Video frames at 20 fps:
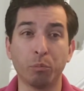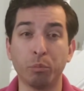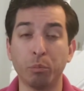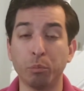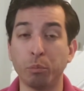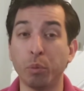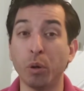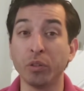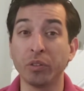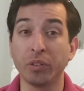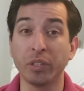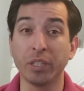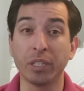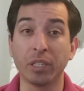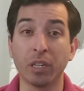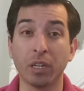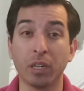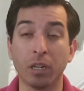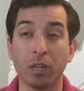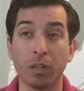posting
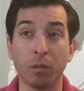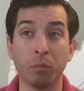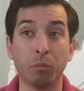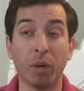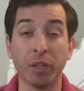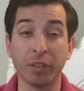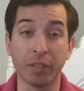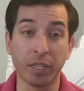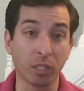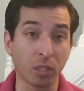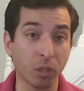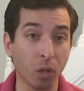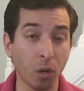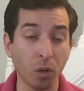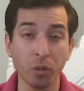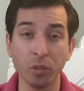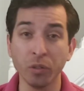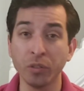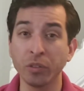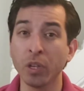month-end
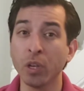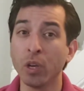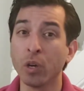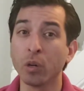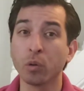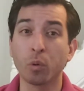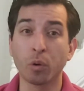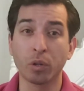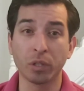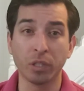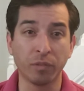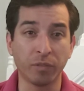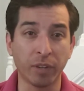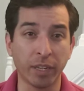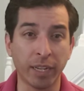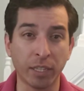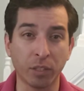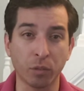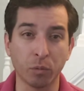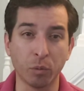close, quarterly
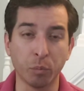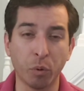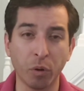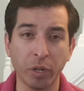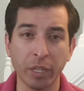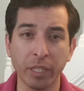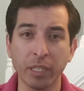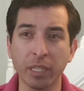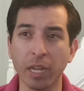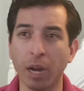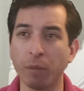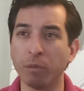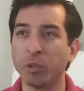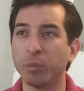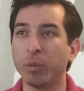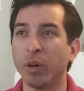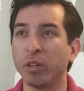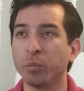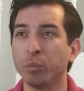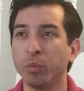financial reporting. I'm
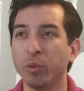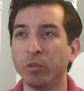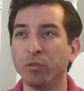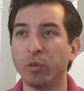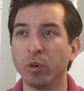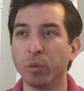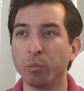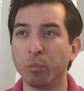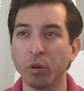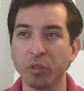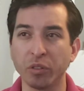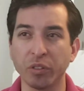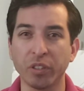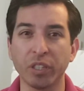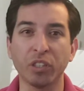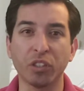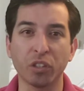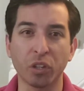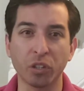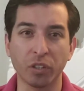responsible for
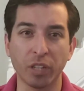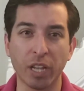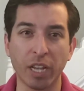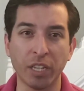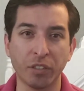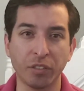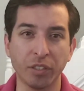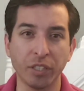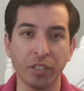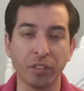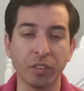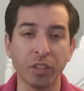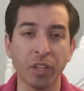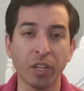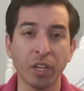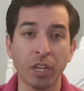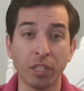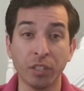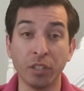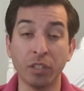posting journal entries
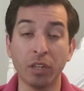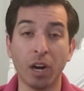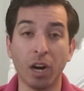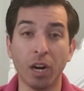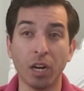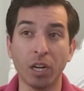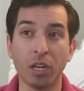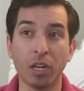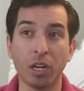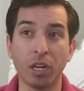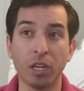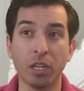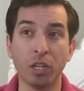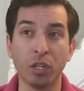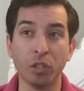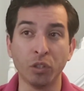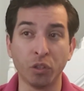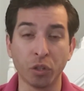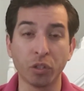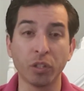to
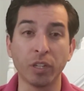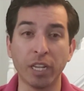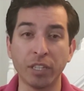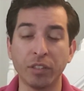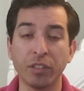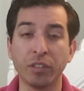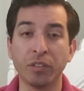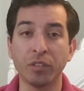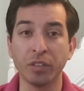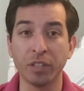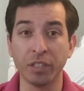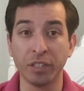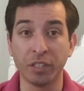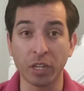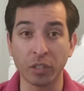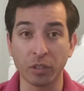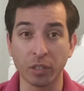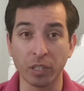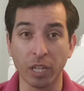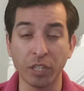the
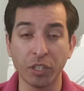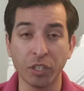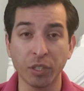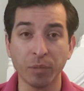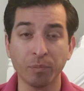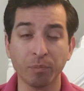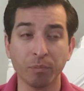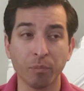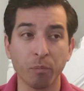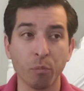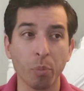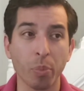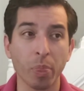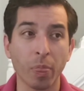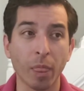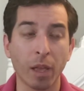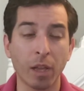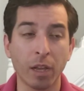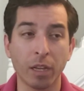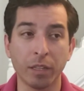general ledger.
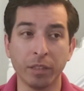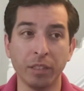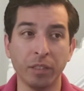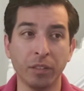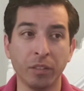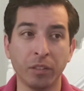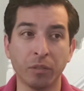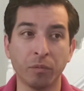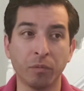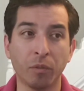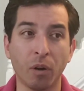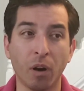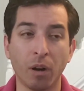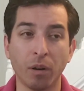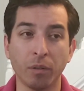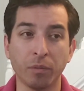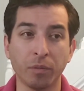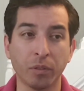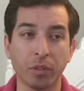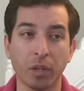These
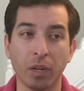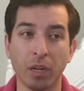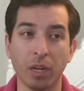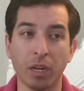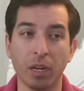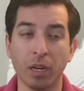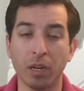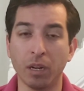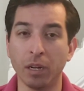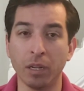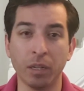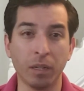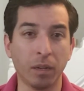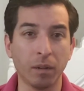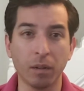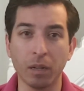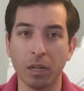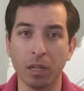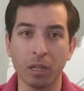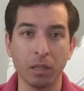involve
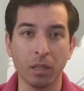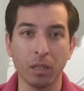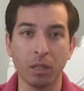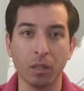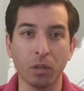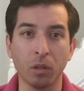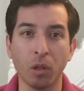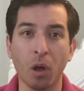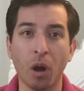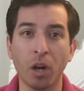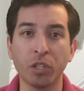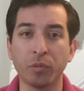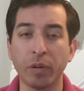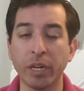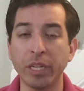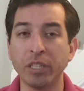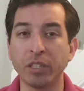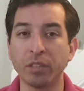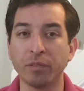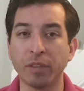a large
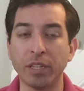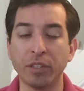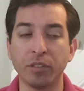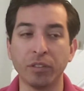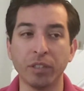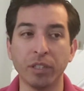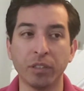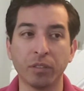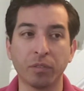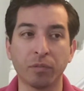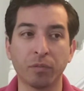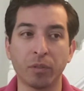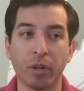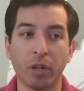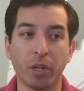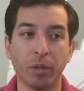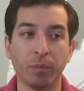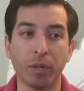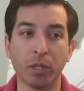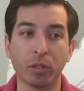range of entries,
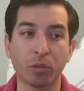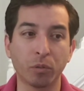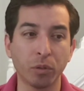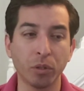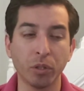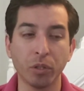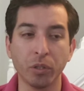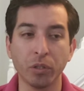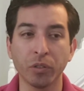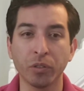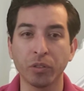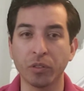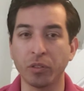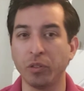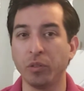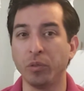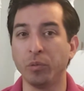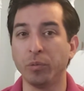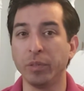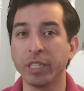from accruals
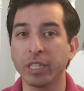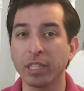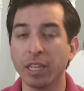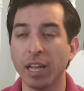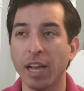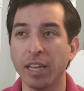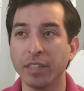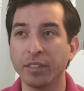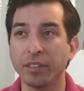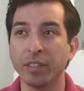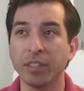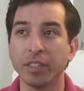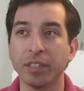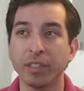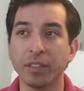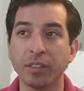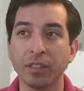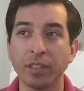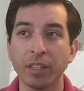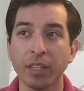to reclasses